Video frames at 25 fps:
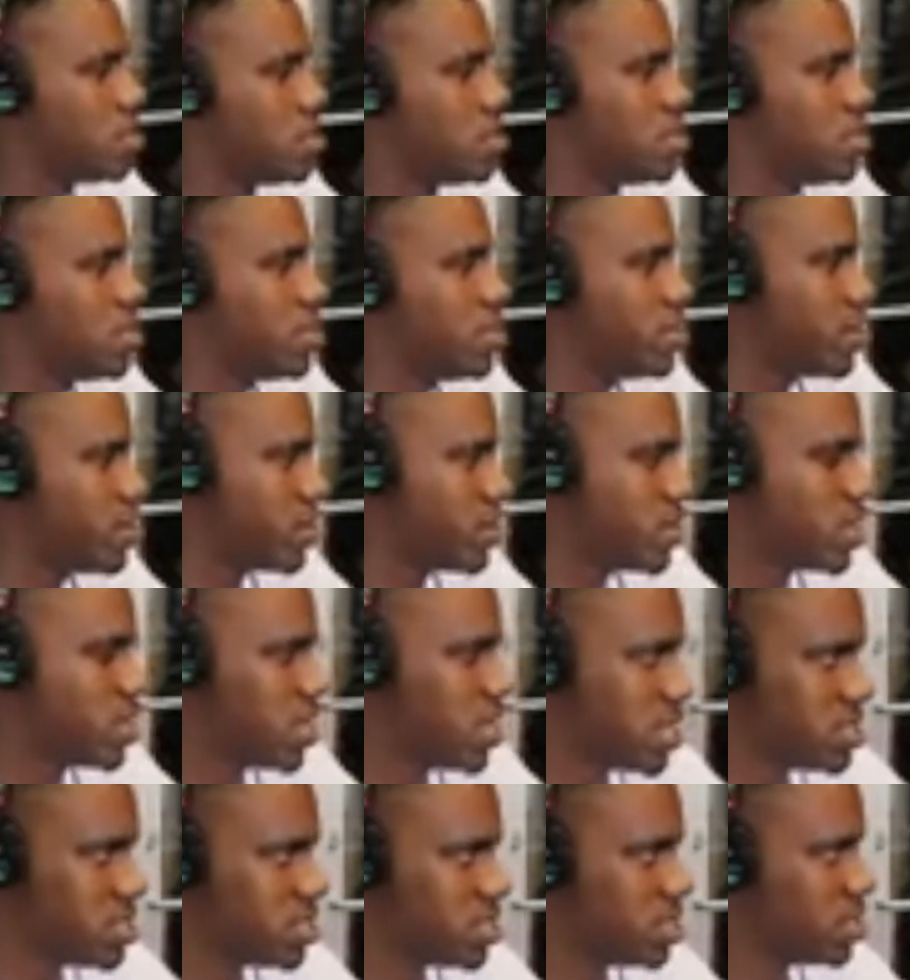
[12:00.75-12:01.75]
lyrical
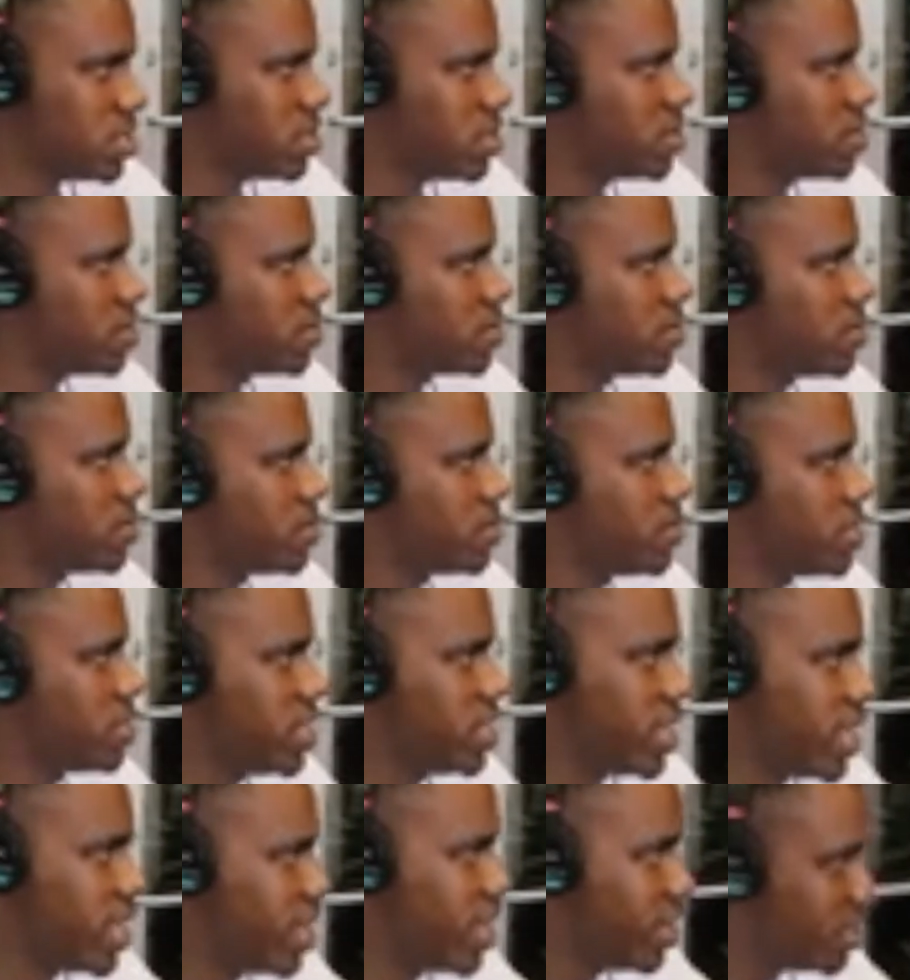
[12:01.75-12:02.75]
content with the
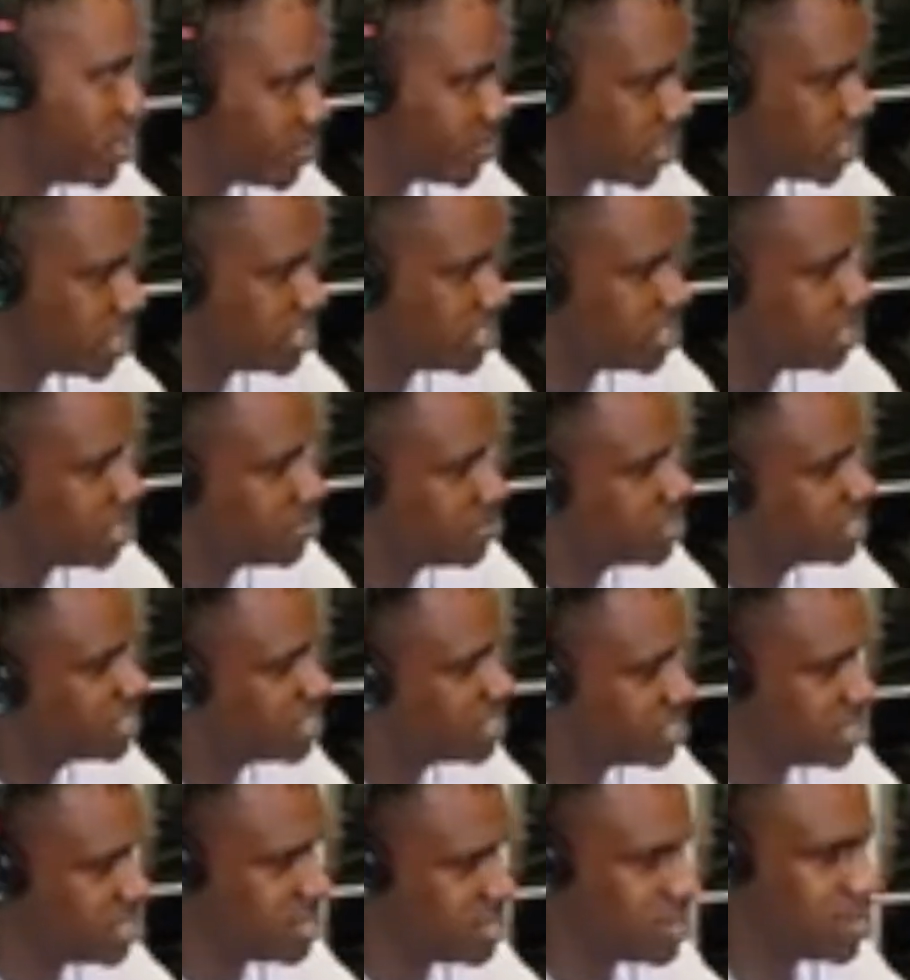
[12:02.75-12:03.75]
Gas project, but it's
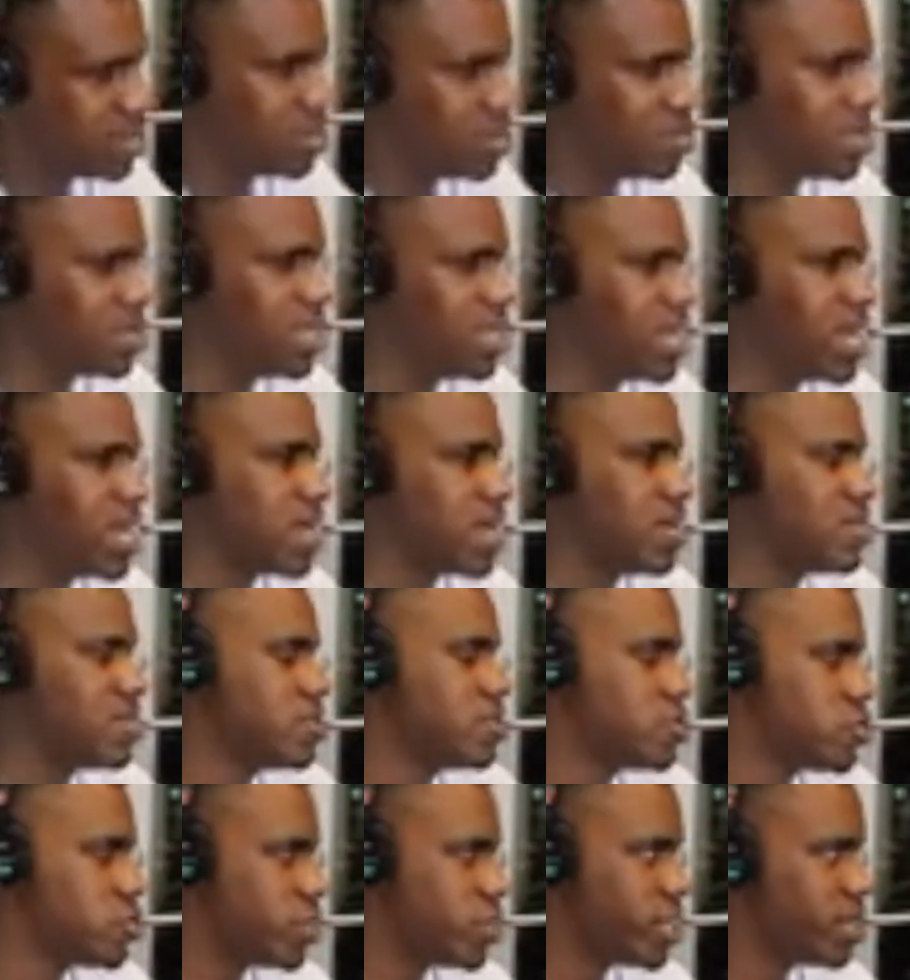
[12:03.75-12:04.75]
still gonna be like on the
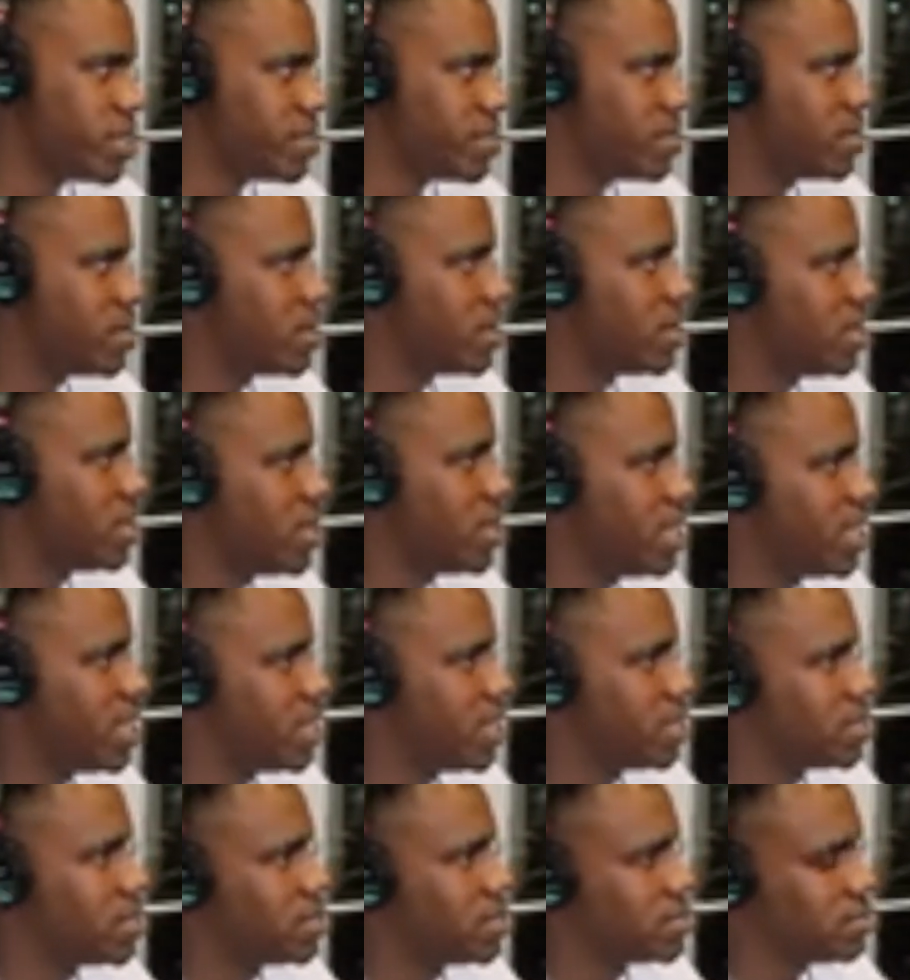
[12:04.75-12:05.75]
trap. Like
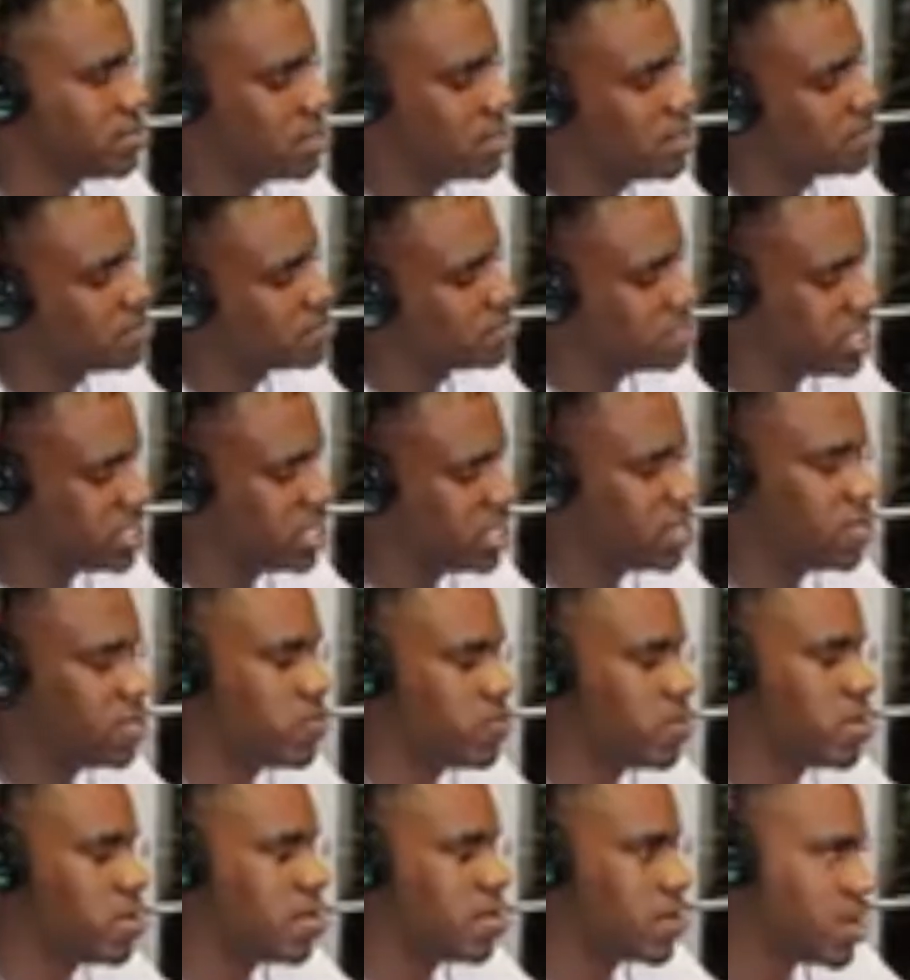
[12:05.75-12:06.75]
I'm telling you
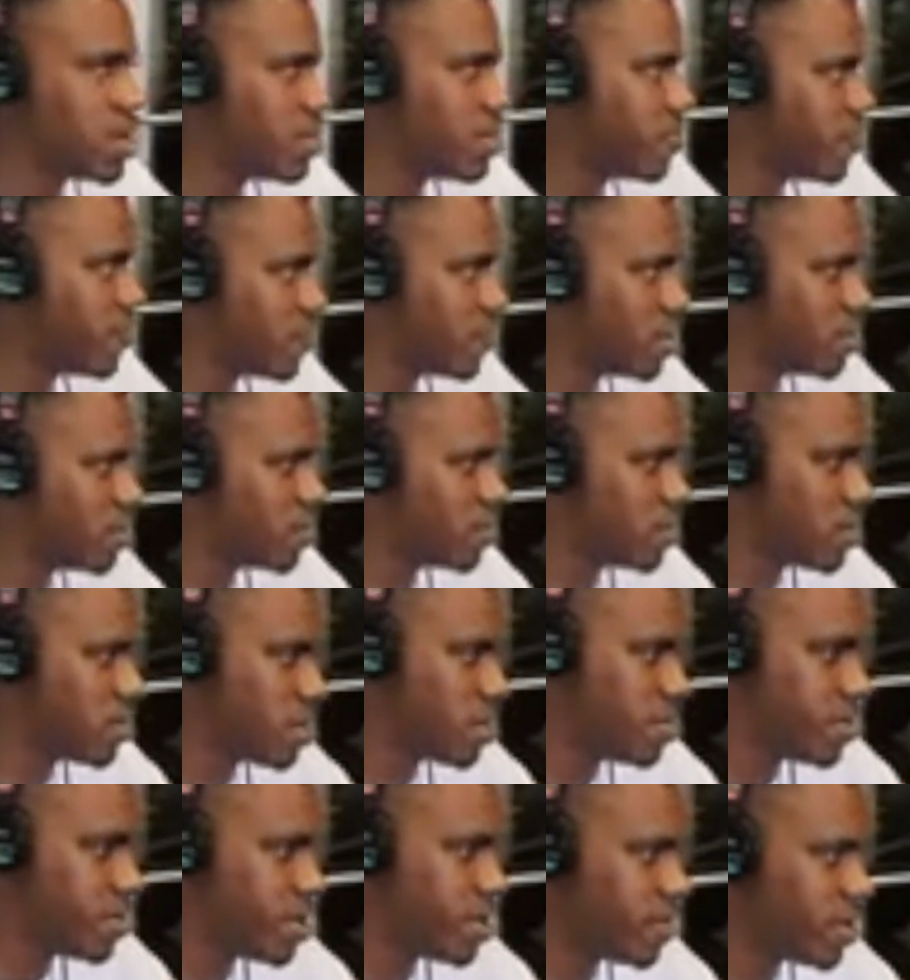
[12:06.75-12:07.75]
where I'm coming from, where
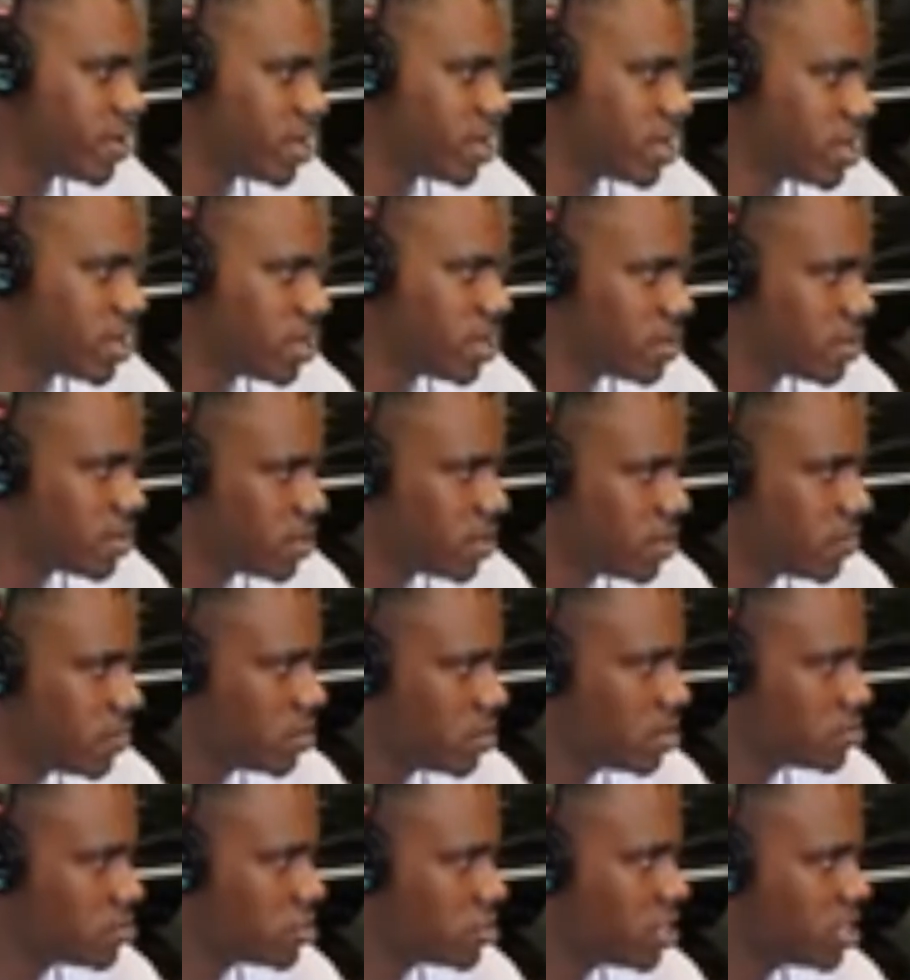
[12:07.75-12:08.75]
I'm at right now, and where
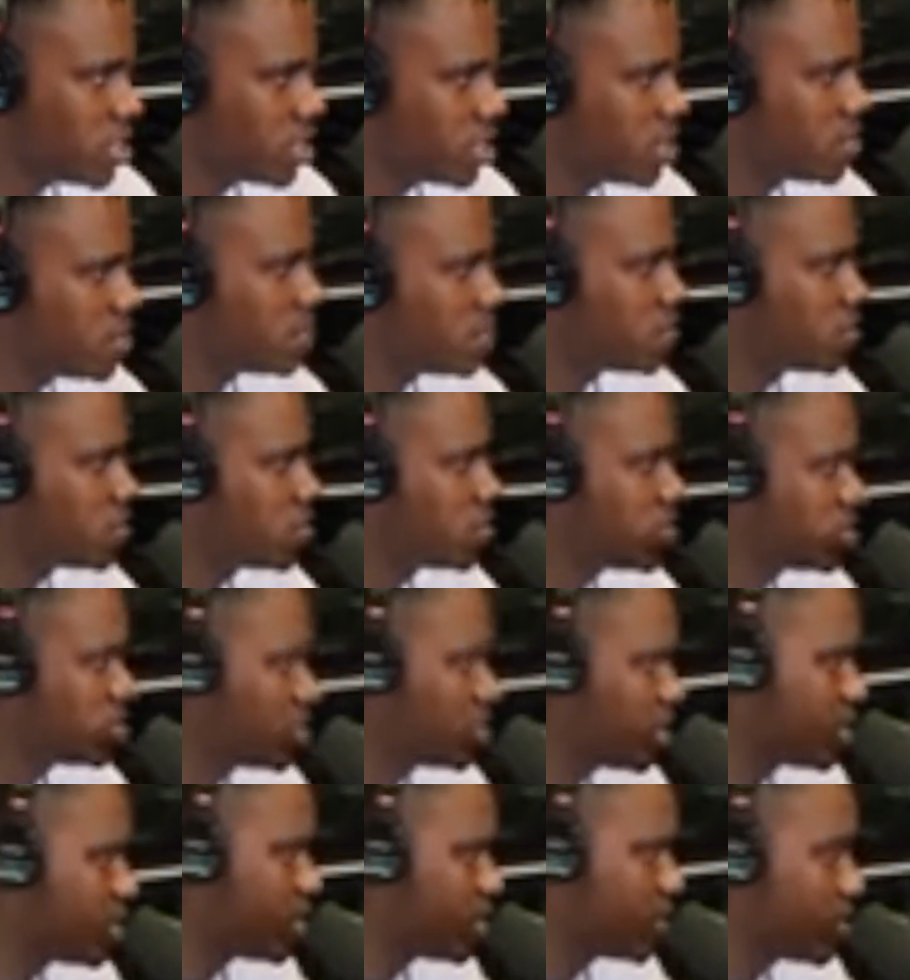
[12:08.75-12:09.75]
I'm trying to go. So
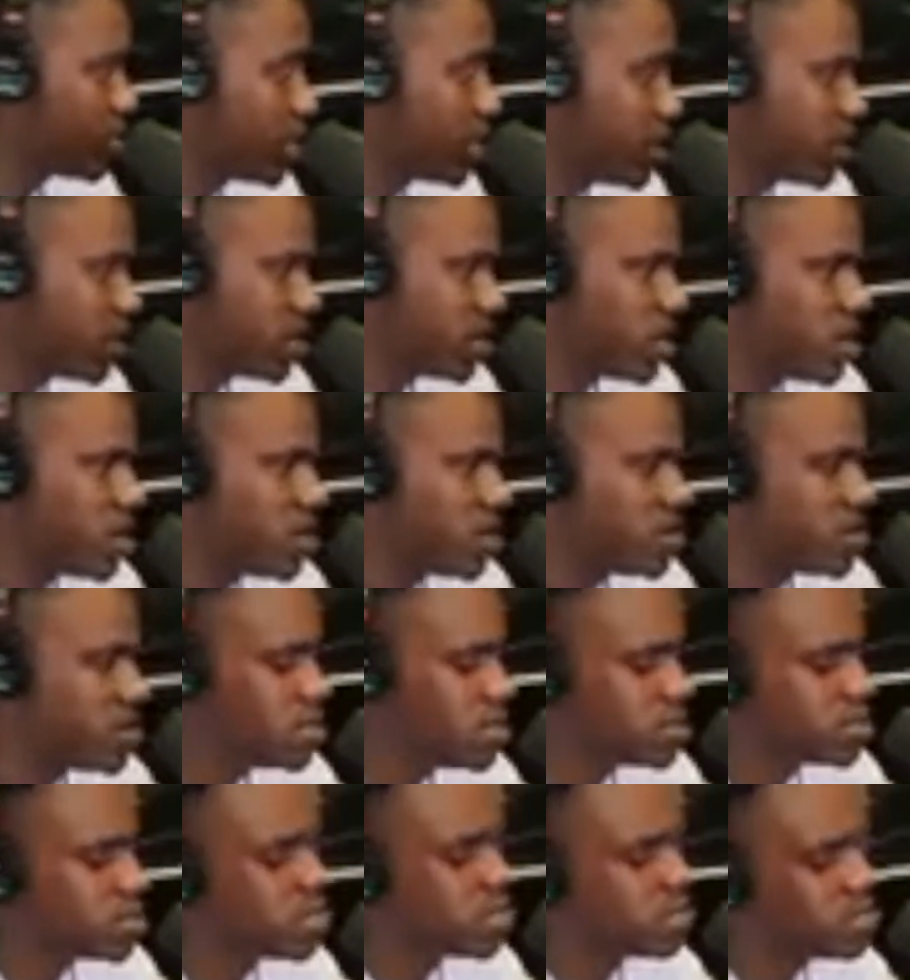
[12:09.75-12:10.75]
they're gonna get that on
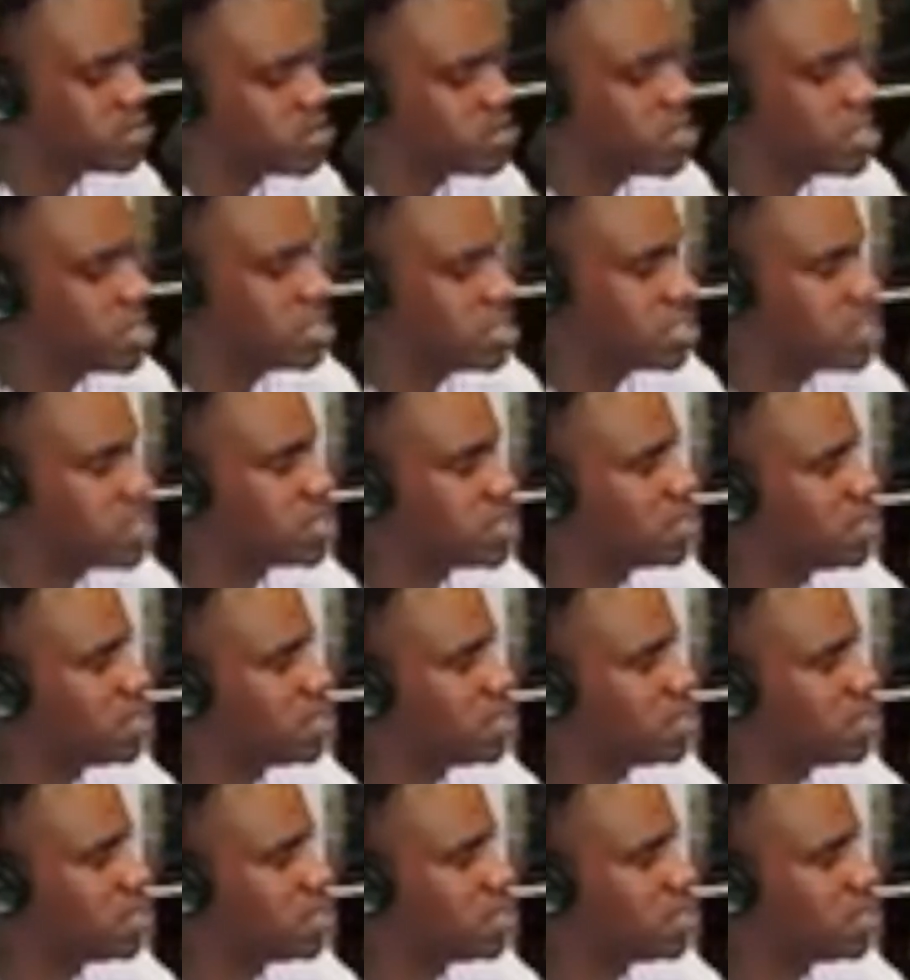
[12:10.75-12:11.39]
this project.